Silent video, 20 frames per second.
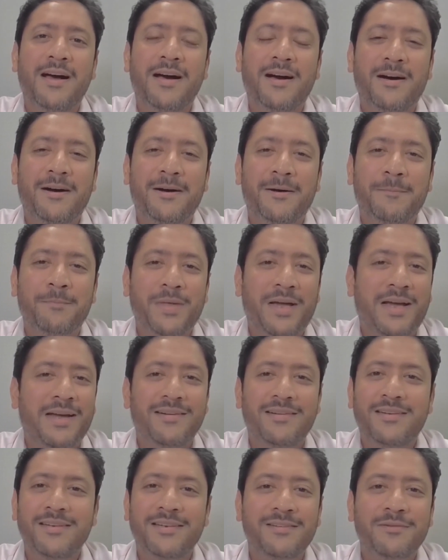I
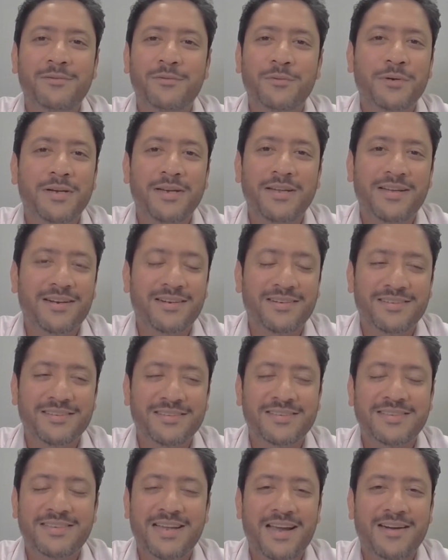didn't really
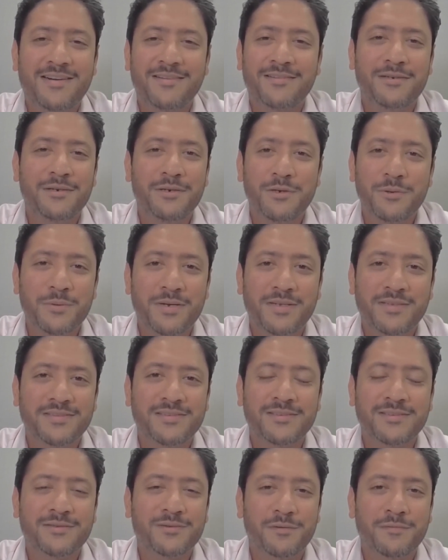understand the
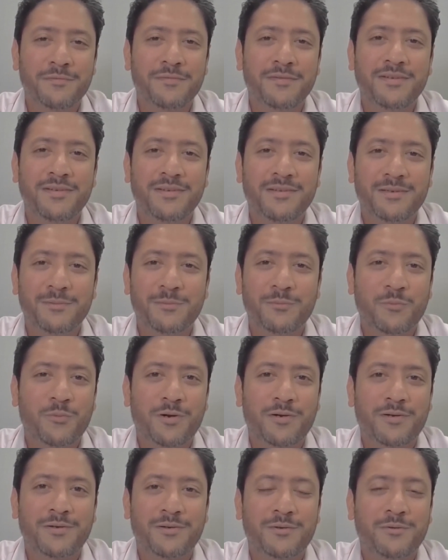nuances of it and
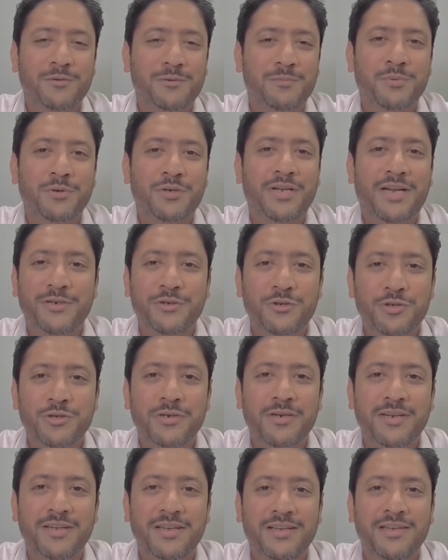what it could
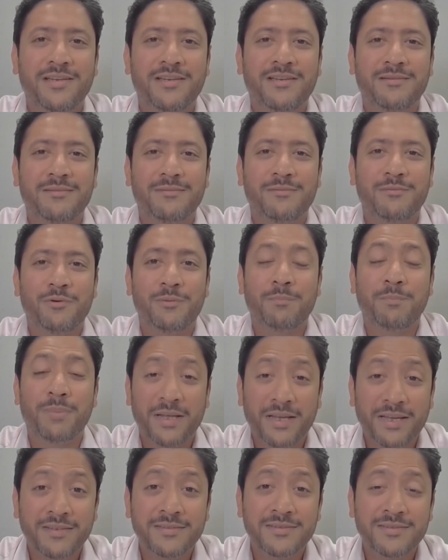potentially
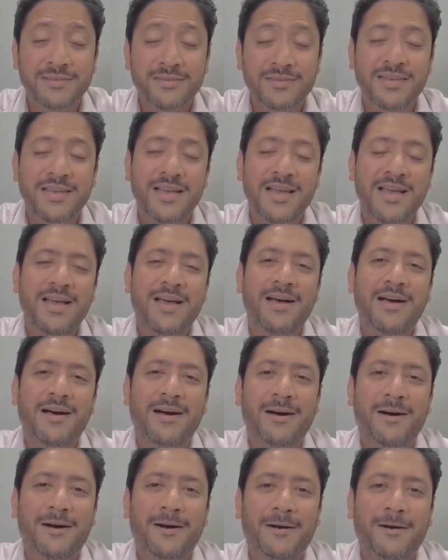replace.
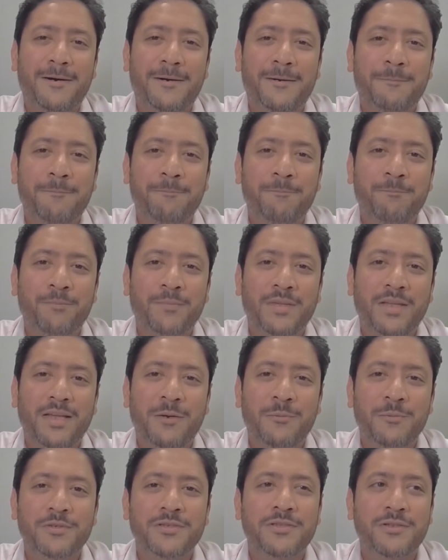
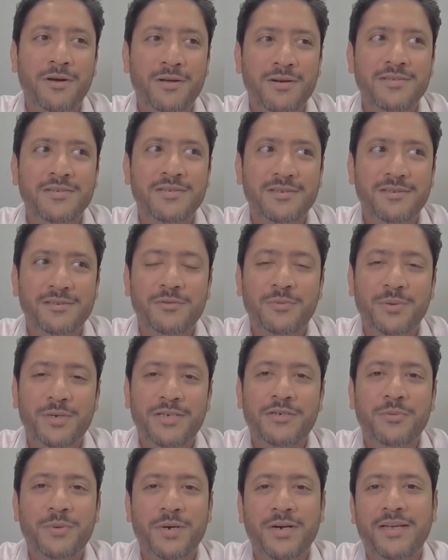It was not until
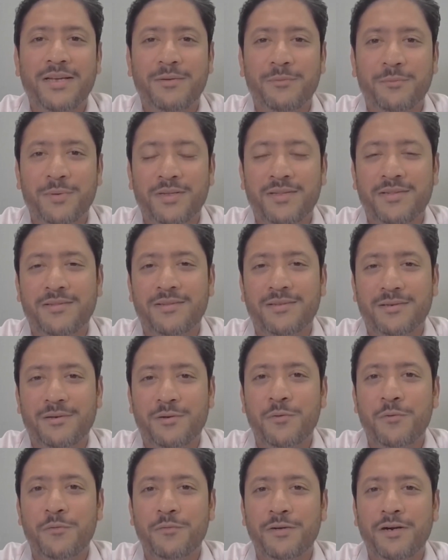2020 when the
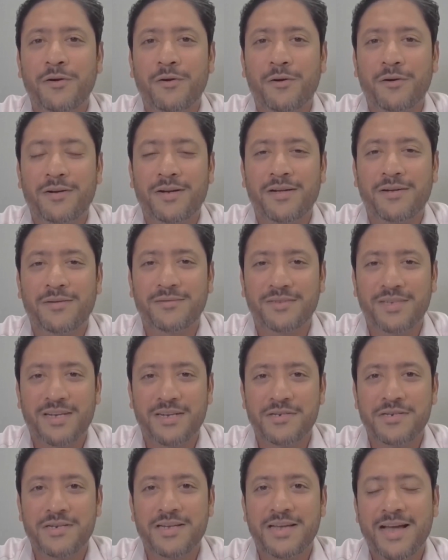COVID lockdowns
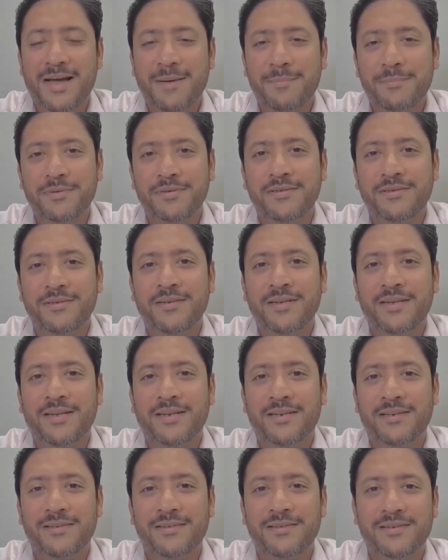actually happened
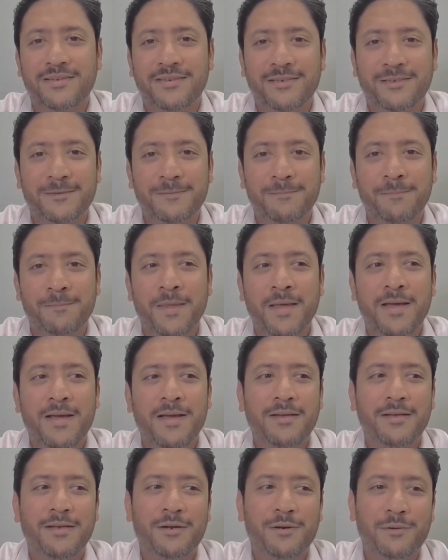and, a
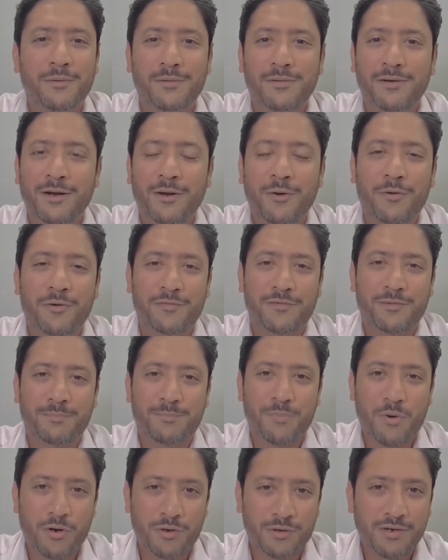lot of the
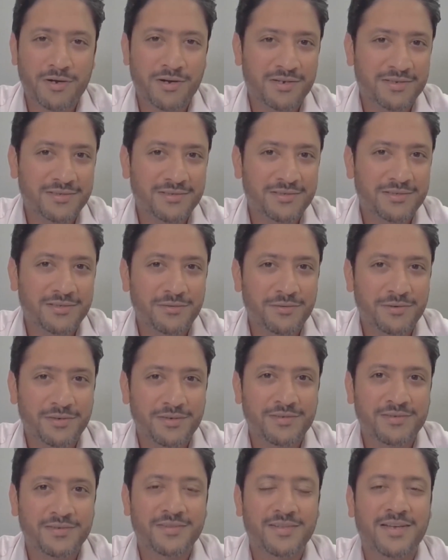podcast
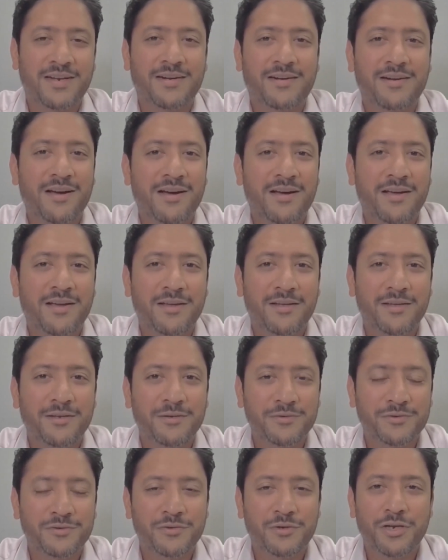series that I
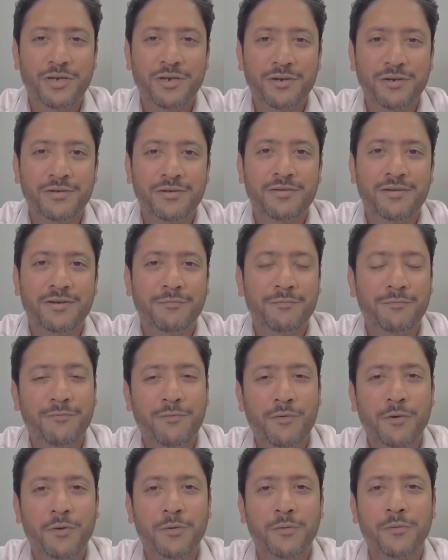used to hear and
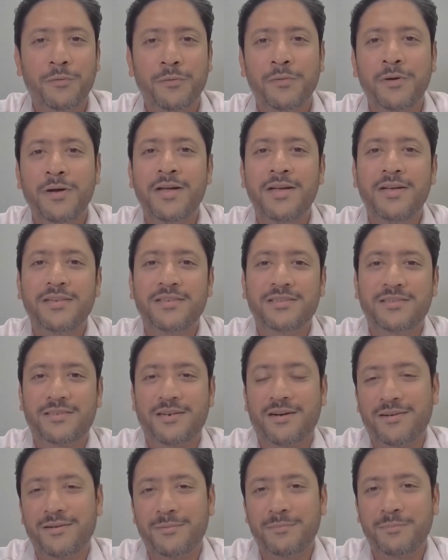follow
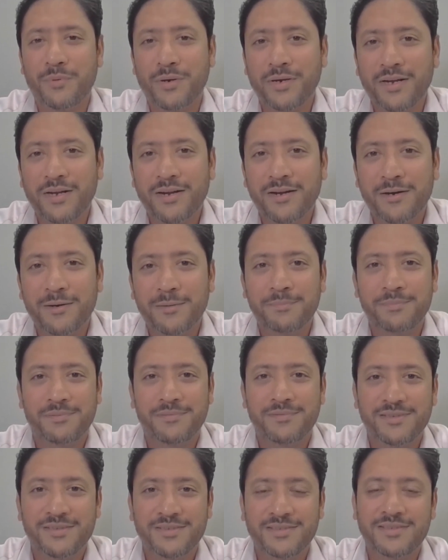started bringing up
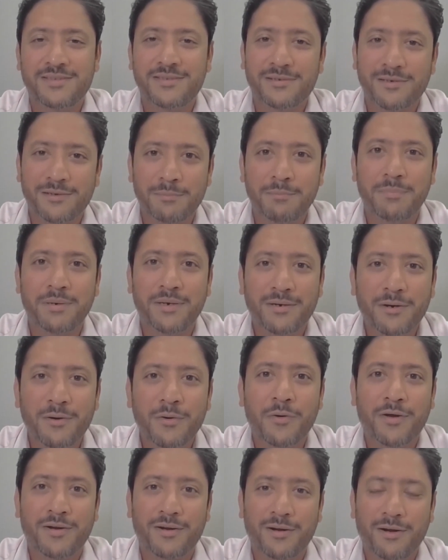this term
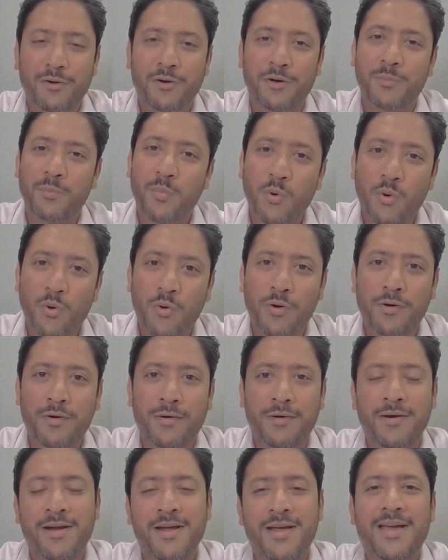Bitcoin a lot
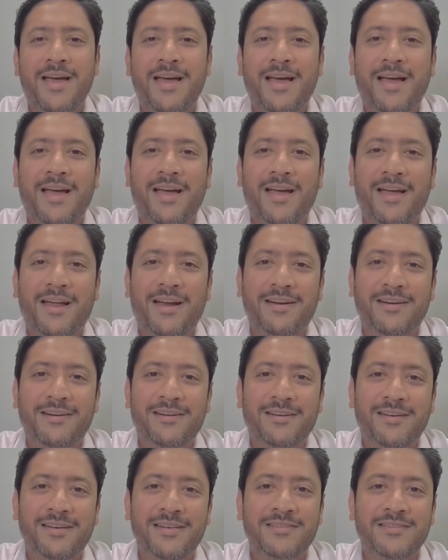more
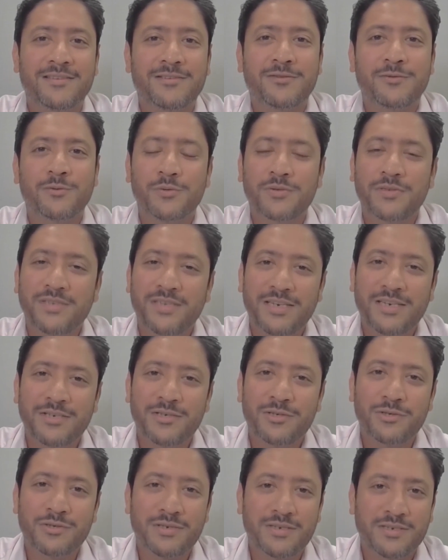and its
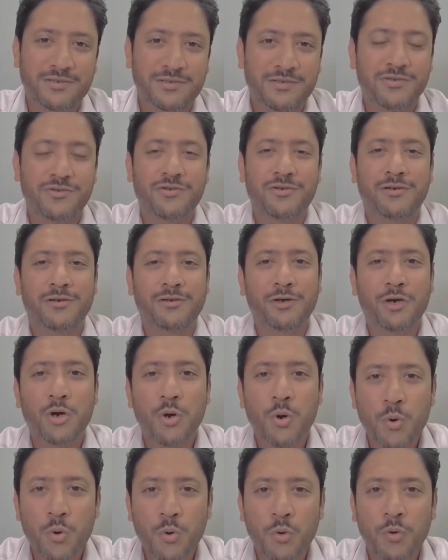association as digital
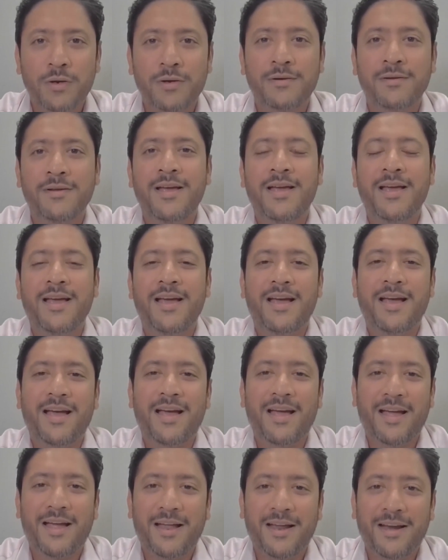gold.
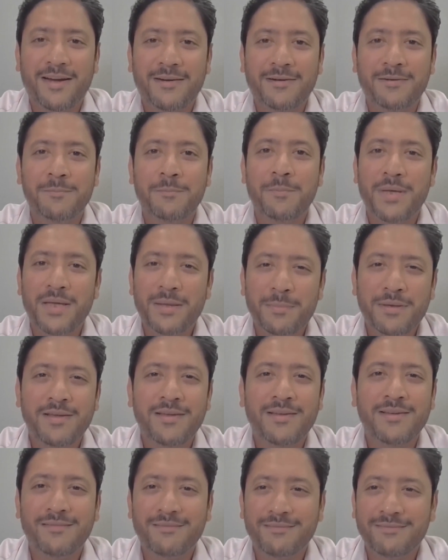And
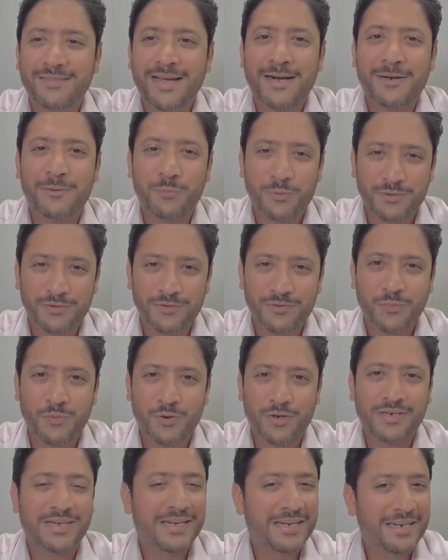maybe that was
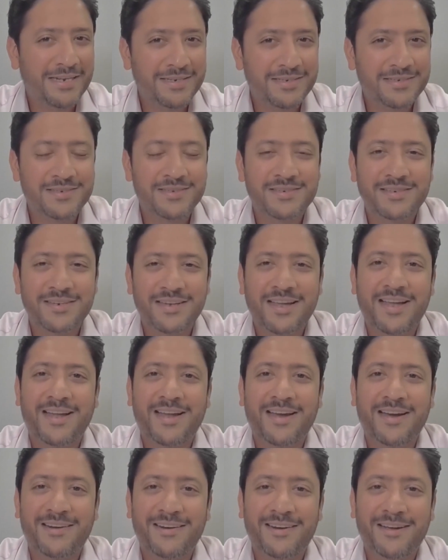what clicked,
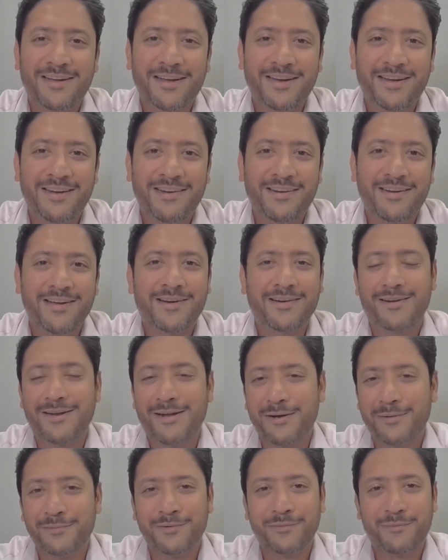and I dug
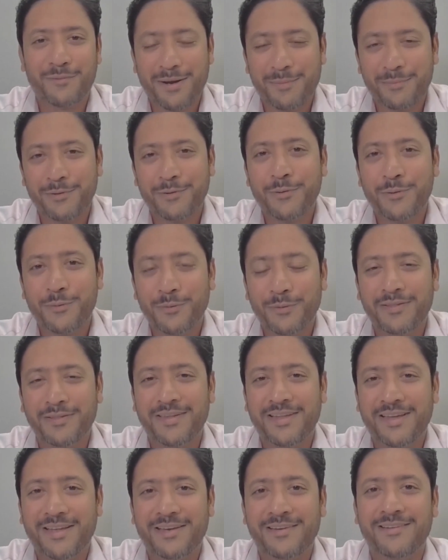down the rabbit
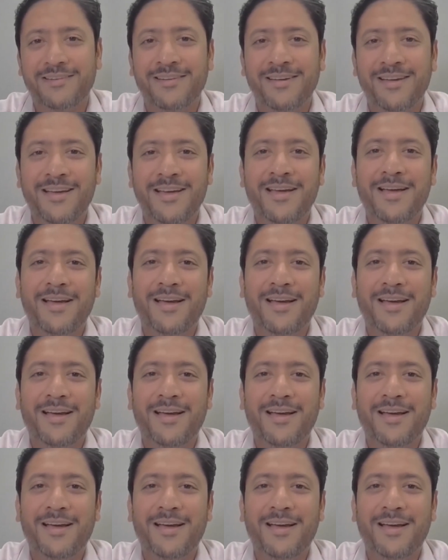hole then.